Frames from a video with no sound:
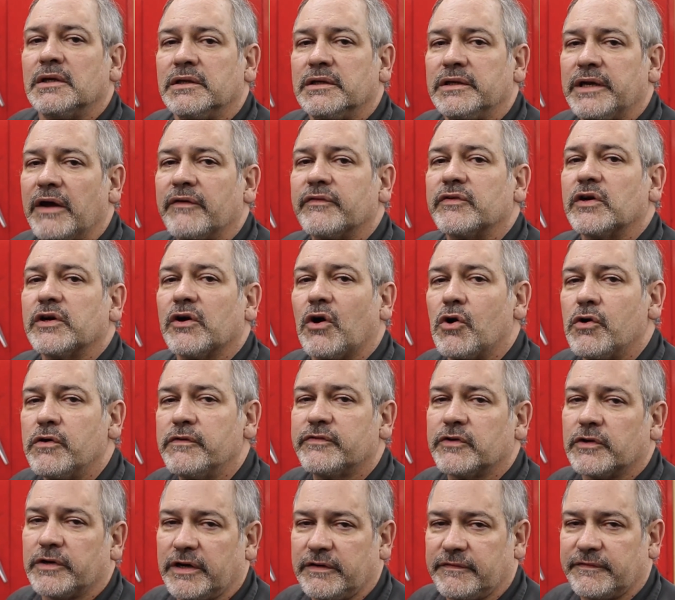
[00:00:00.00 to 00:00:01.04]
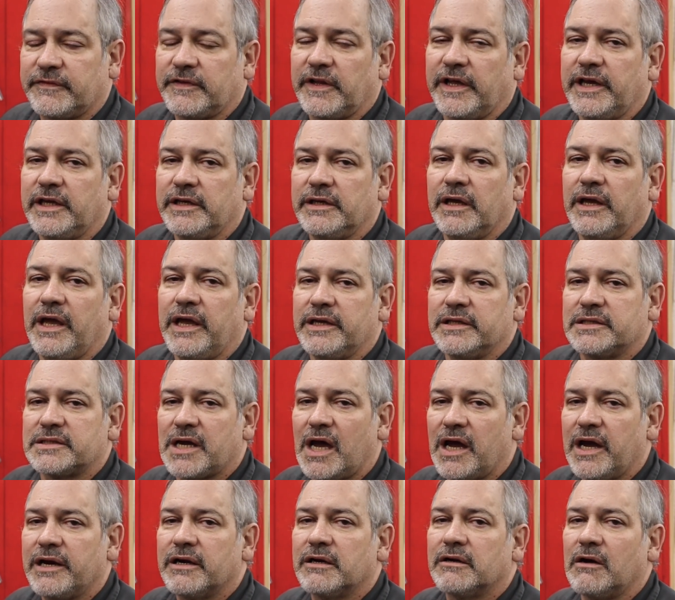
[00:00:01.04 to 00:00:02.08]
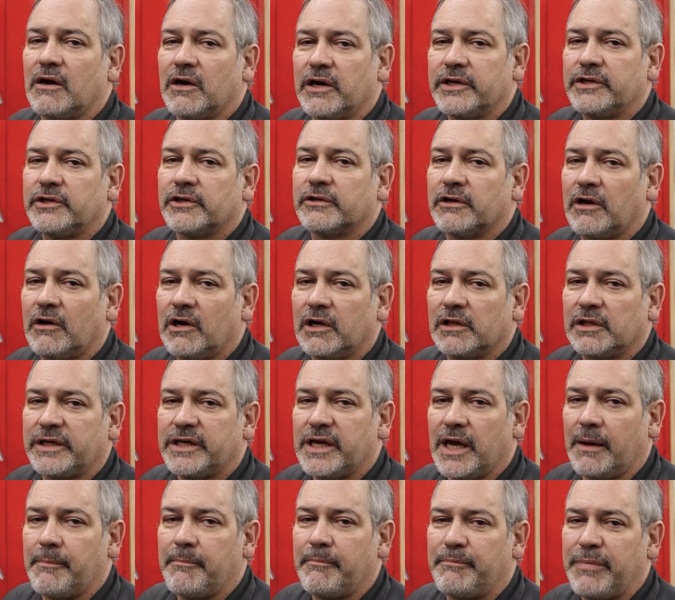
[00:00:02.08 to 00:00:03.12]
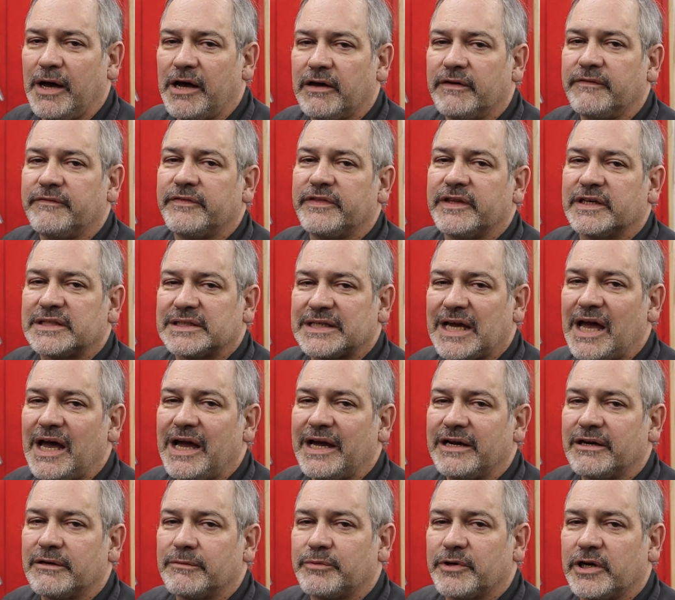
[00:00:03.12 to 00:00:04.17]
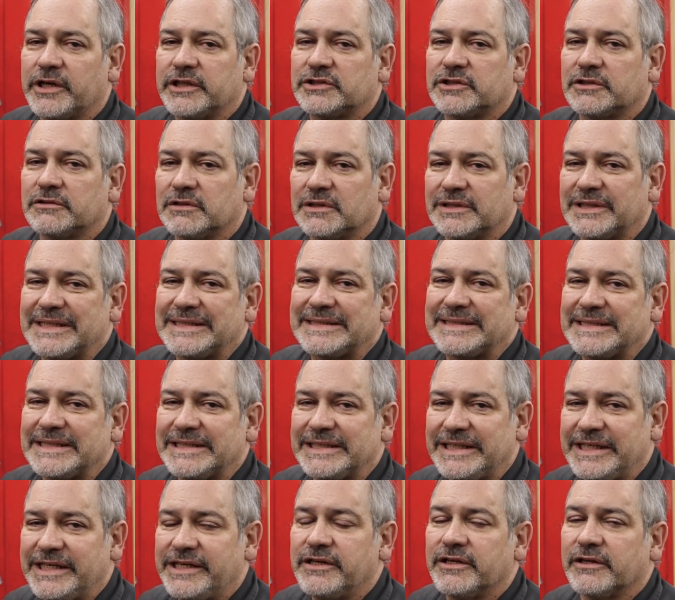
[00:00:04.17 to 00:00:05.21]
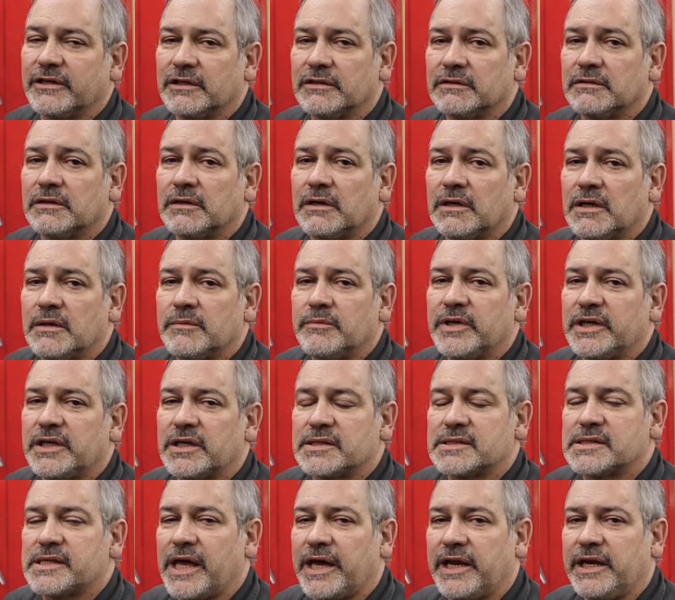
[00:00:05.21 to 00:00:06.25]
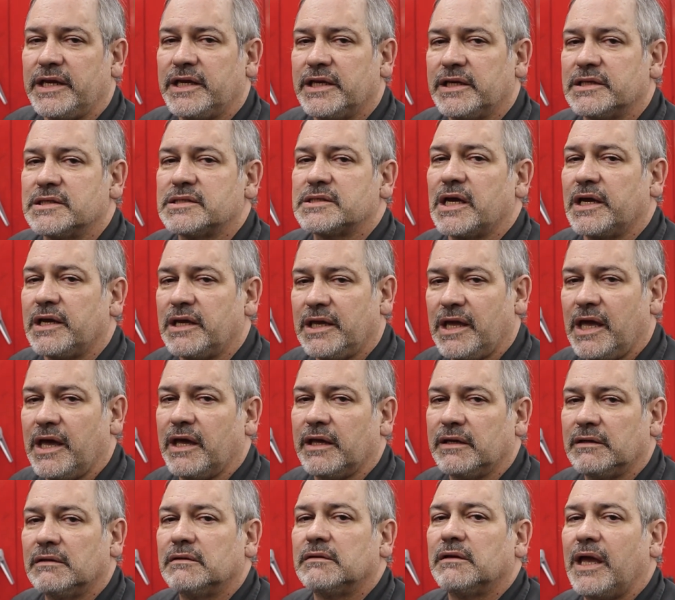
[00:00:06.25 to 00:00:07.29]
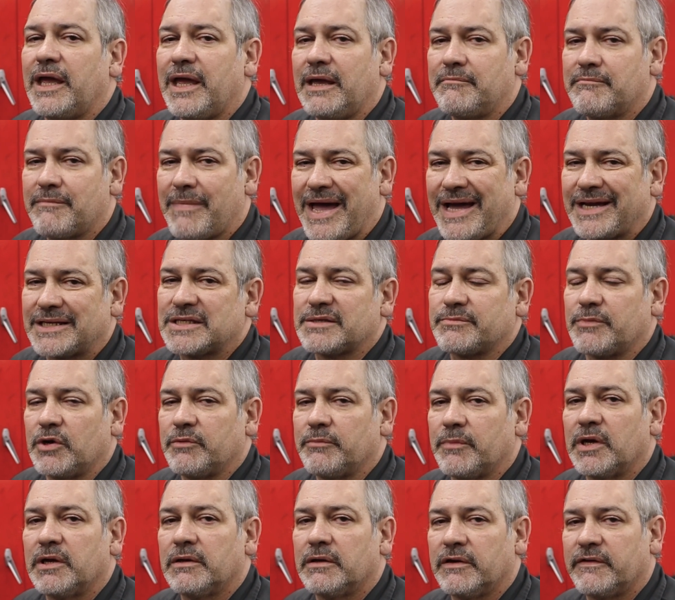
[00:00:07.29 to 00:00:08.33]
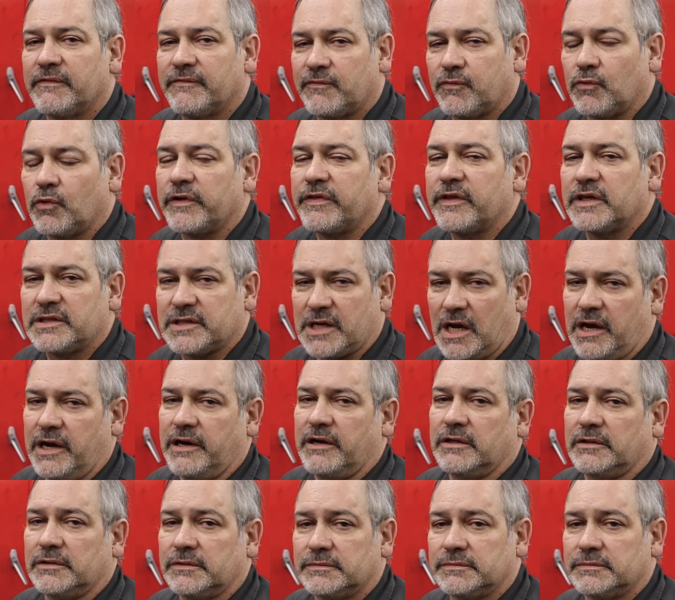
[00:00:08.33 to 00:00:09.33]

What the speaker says: Never overinflate a tire on your Harley above the tire pressure listed here, because that is, again, a maximum for the tire.